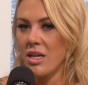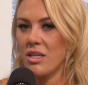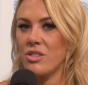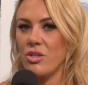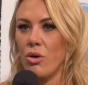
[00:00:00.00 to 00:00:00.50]

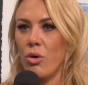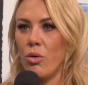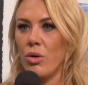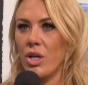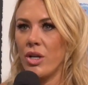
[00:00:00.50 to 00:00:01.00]
And
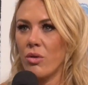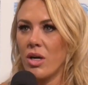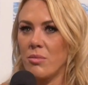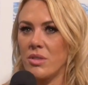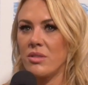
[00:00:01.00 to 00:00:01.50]
so, you know,
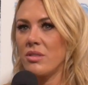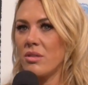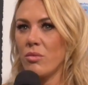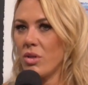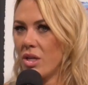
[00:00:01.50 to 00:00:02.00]
come
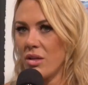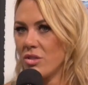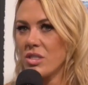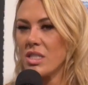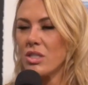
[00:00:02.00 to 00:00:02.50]

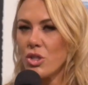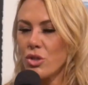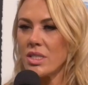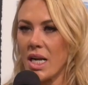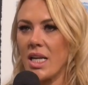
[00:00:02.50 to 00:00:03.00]
just these
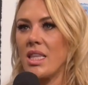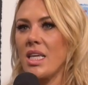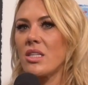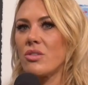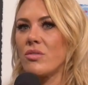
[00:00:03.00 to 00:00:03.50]
little tiny
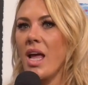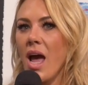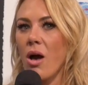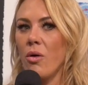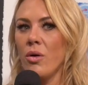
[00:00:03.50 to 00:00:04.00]
things. So
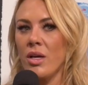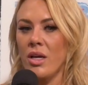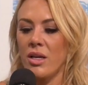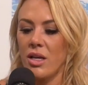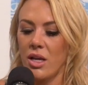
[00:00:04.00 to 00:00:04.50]
now,
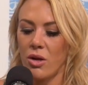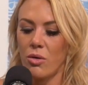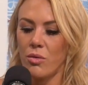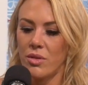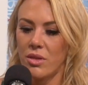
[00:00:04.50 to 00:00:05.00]
you
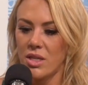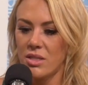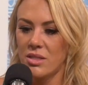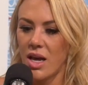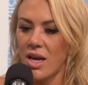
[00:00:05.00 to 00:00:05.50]
know,
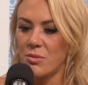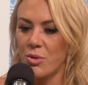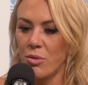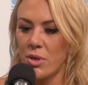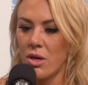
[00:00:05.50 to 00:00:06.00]
these guys
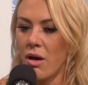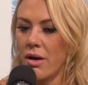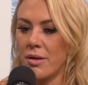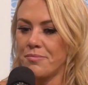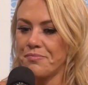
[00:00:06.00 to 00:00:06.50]
put me
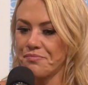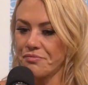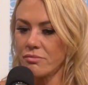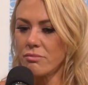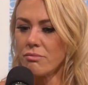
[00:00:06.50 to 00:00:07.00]
on
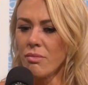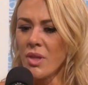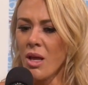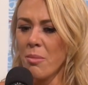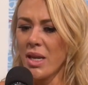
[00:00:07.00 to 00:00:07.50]

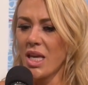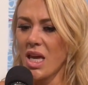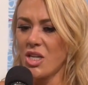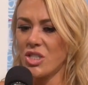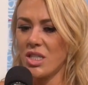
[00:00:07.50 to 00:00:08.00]
a
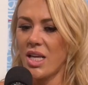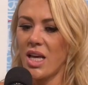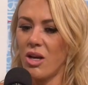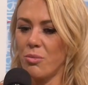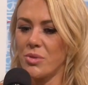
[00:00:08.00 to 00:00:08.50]
medication that
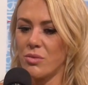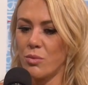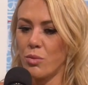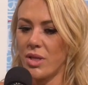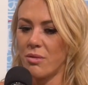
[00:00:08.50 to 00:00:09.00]
helps
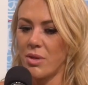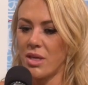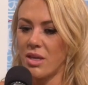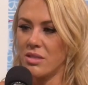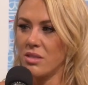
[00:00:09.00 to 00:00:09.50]
with
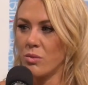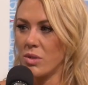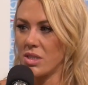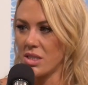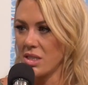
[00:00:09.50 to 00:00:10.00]
being insulin
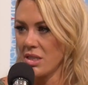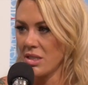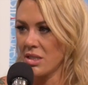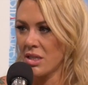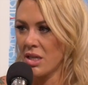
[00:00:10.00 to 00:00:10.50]
resistant.